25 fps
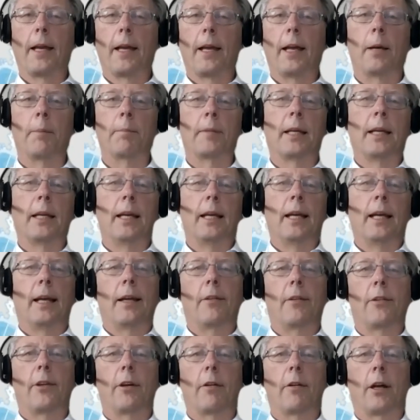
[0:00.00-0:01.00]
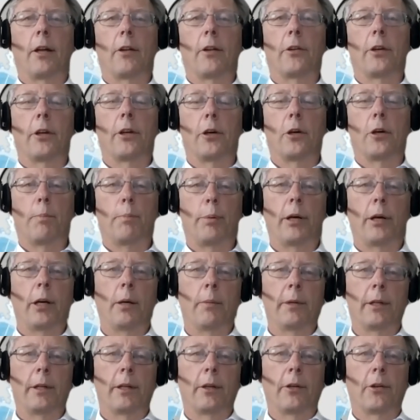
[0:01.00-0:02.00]
There are no
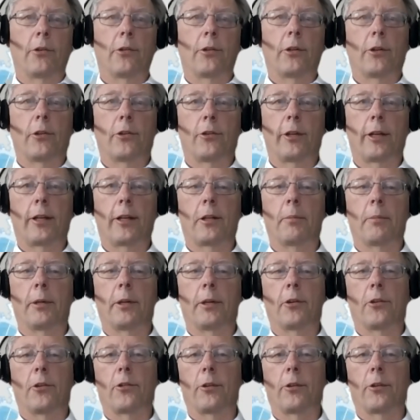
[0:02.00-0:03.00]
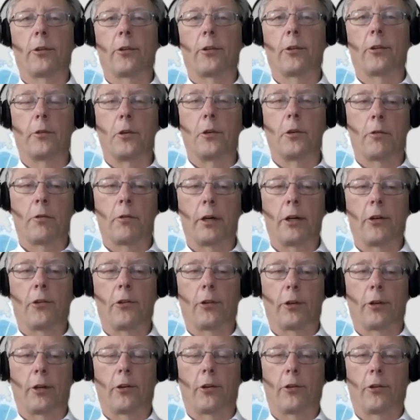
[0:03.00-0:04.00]
permanent settlements of
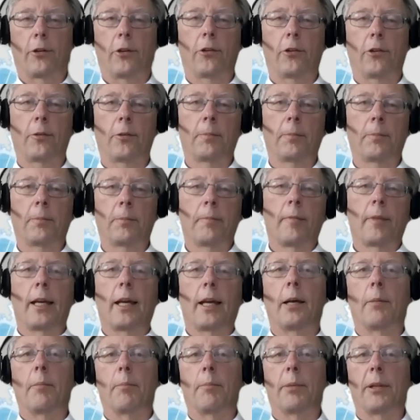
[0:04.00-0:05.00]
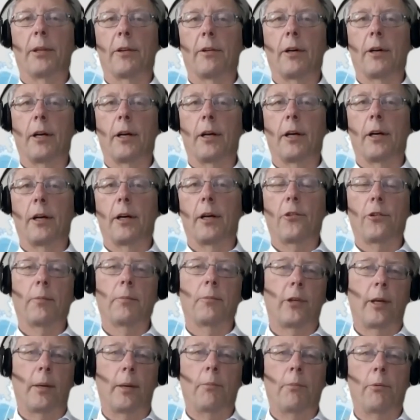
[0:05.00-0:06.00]
non-researchers, but there are
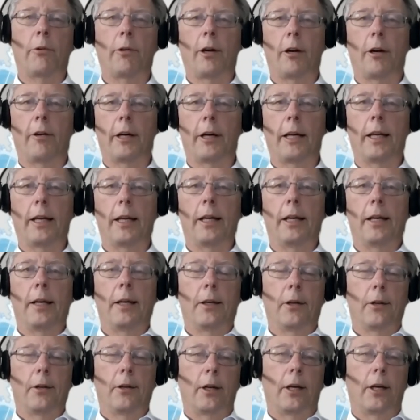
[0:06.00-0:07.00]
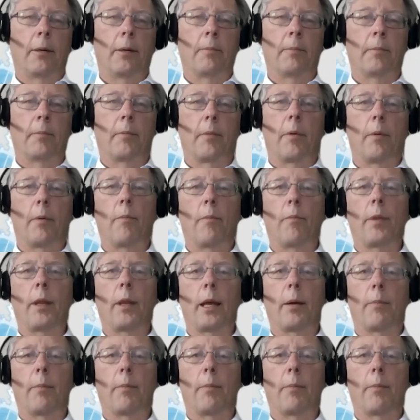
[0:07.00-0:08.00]
some temporary
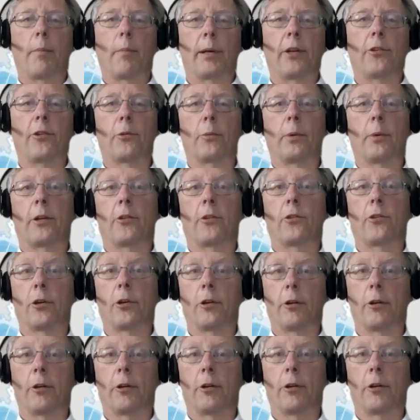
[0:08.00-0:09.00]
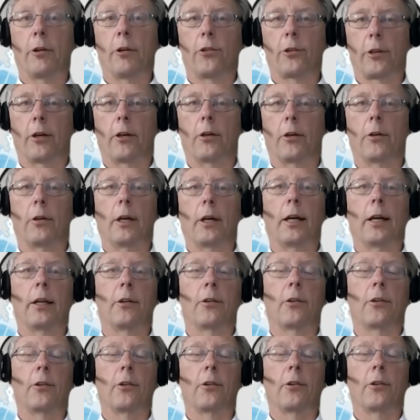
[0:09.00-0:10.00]
places where tourists go
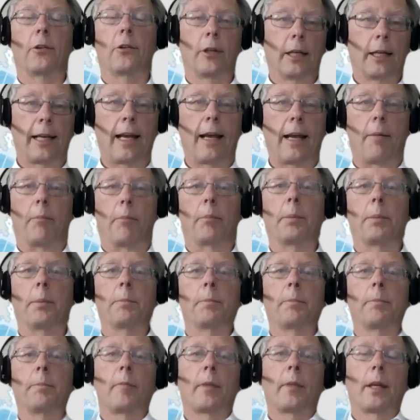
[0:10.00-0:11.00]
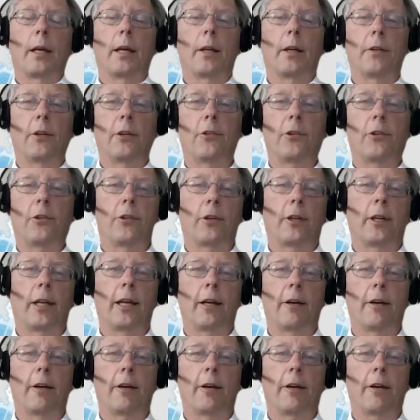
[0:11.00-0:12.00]
and camp. And this is an
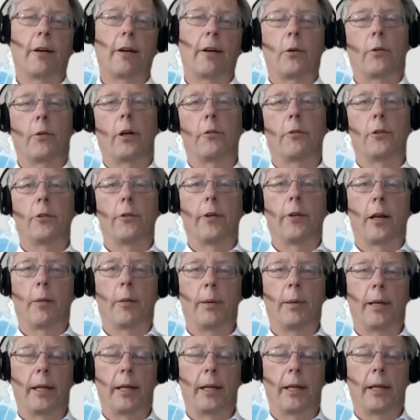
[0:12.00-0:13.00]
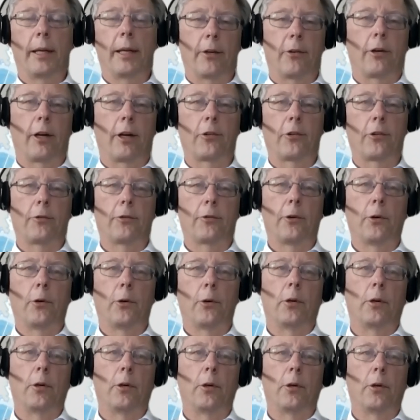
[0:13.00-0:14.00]
area of developing interest
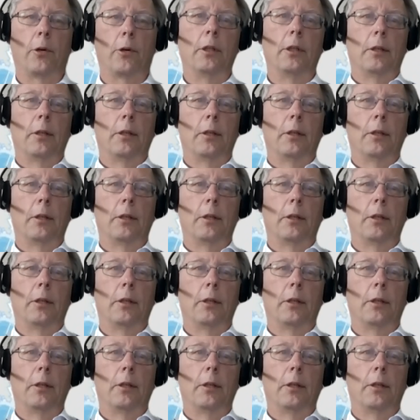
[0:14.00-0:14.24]
for